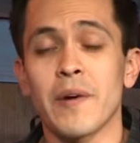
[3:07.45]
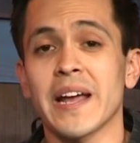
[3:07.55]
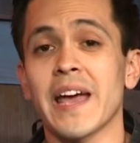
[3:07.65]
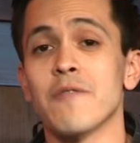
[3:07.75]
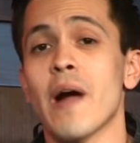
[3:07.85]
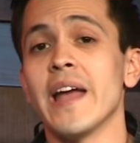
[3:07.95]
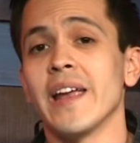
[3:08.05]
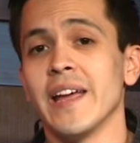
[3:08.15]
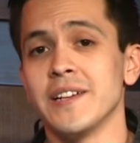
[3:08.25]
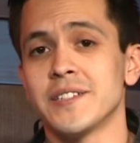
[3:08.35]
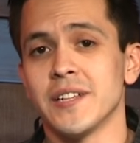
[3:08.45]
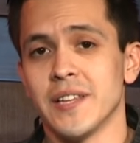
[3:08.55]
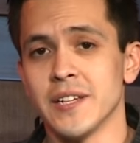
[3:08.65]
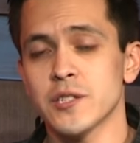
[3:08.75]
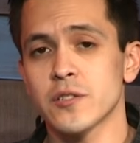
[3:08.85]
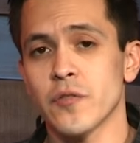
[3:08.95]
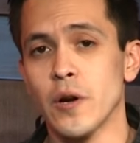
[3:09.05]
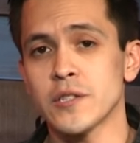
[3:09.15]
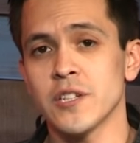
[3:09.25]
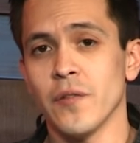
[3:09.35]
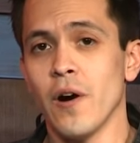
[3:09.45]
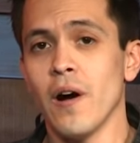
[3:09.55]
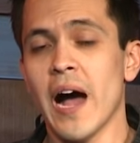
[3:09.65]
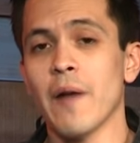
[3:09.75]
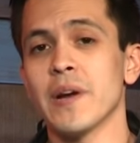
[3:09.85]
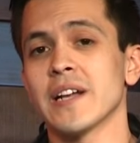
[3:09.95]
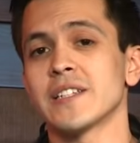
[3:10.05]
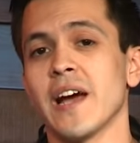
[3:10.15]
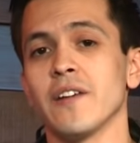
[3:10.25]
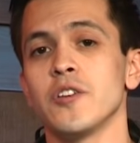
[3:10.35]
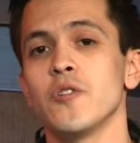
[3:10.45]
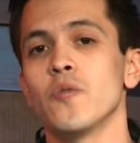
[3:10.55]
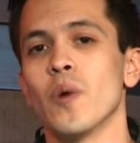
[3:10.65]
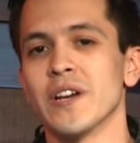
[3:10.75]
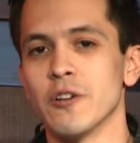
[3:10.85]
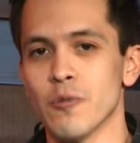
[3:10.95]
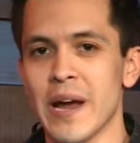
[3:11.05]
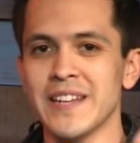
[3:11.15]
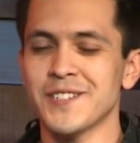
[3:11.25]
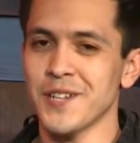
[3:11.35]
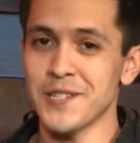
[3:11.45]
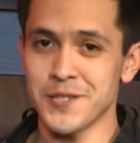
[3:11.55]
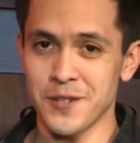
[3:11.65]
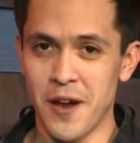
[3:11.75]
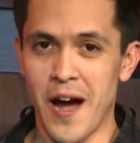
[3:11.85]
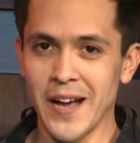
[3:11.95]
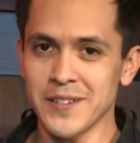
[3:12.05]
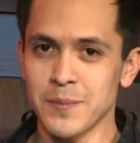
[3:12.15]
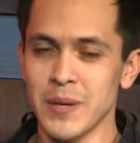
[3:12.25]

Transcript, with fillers: to get right into this. First of all, I want to tell you what grace is not,